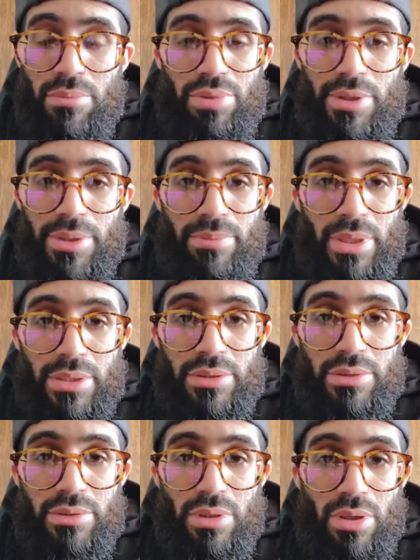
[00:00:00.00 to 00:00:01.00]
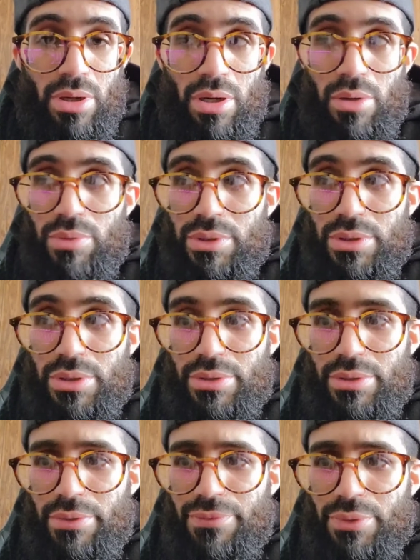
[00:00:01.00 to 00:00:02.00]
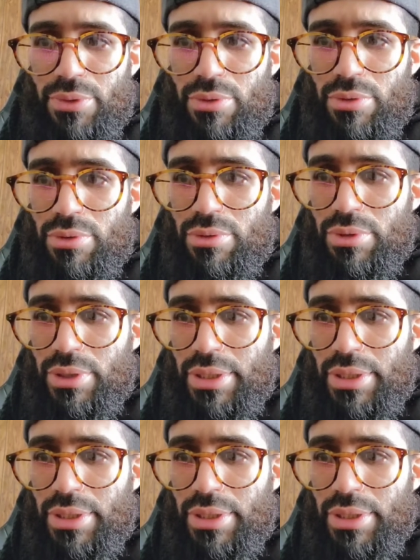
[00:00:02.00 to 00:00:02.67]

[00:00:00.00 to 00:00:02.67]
pretty much the car, which is the fuel